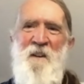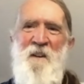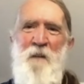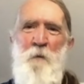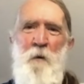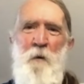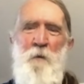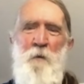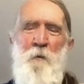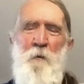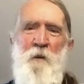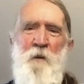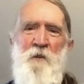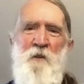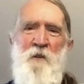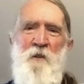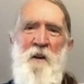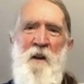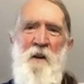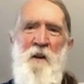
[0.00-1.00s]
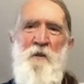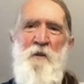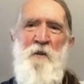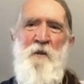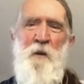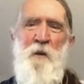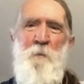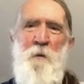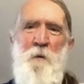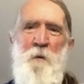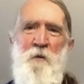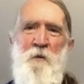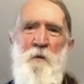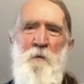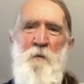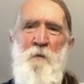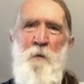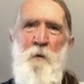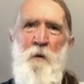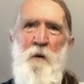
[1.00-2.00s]
I worked for the State Energy
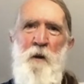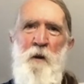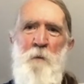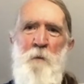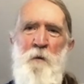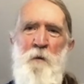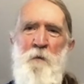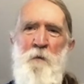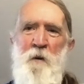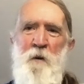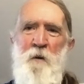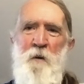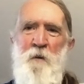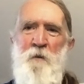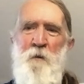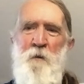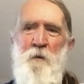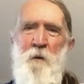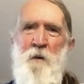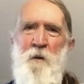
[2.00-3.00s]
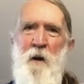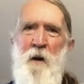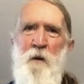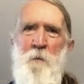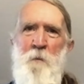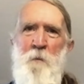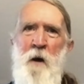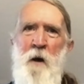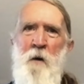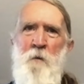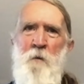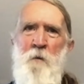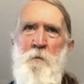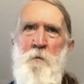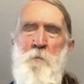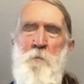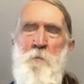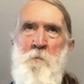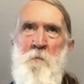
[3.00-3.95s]
Commission for a number of years and retired about